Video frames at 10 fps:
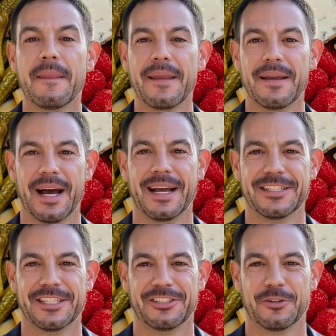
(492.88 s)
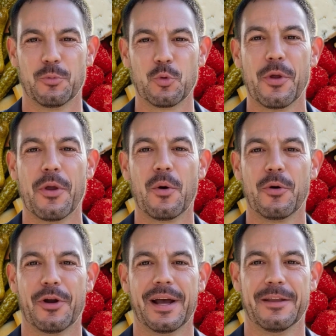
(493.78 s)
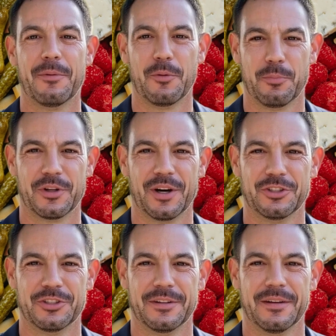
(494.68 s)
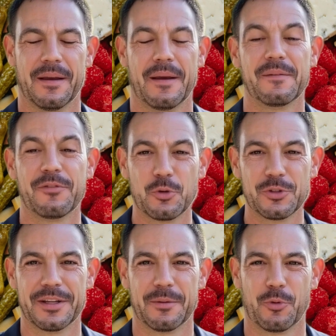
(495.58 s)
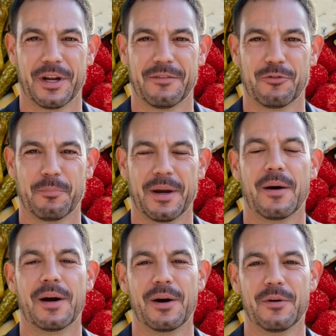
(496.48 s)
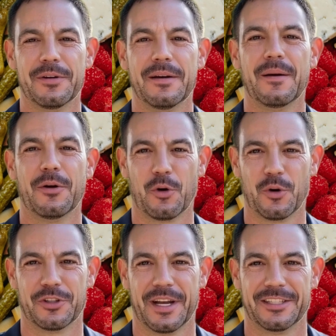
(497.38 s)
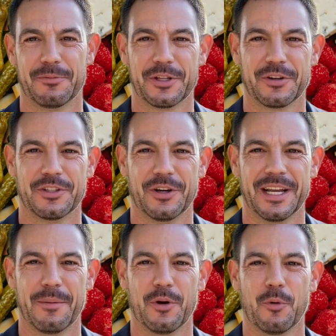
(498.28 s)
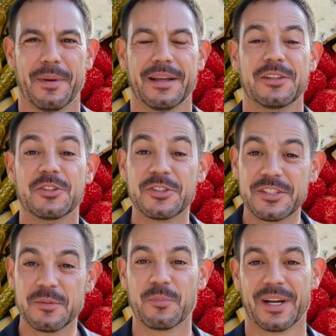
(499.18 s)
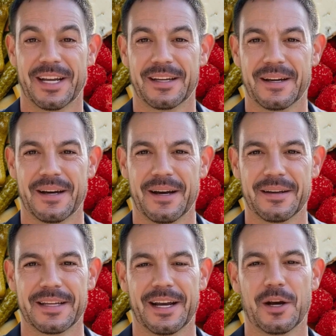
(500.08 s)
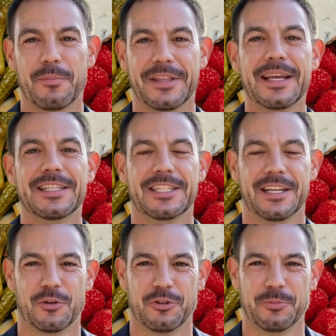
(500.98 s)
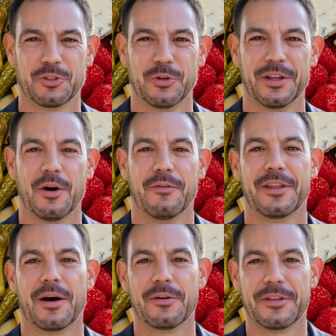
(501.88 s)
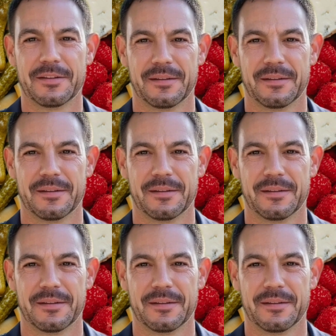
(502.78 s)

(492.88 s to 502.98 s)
Diets that support neurotransmitter production, fueling the brain for better health. Neurotransmitters are chemical messengers in the brain that help send signals between nerve cells.